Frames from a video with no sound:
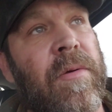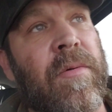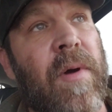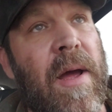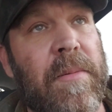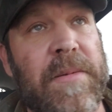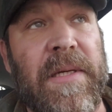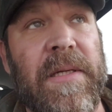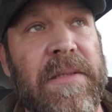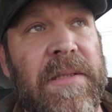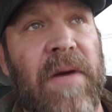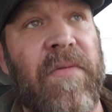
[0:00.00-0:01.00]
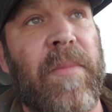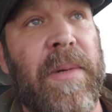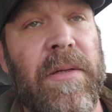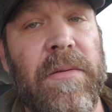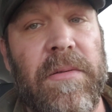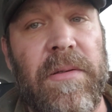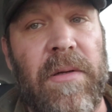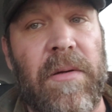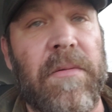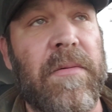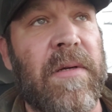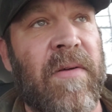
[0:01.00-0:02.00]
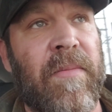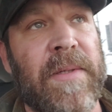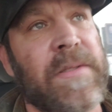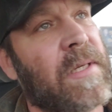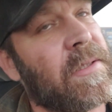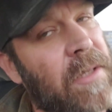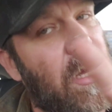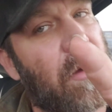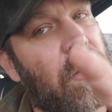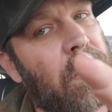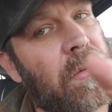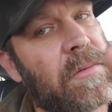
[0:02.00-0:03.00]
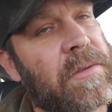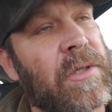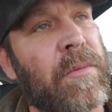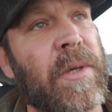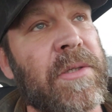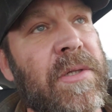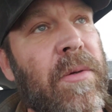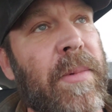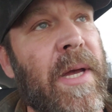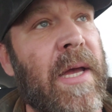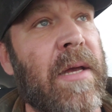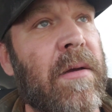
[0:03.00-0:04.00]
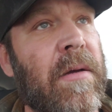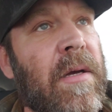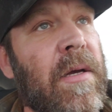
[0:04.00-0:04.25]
crimes against government. Government says no, so you must obey.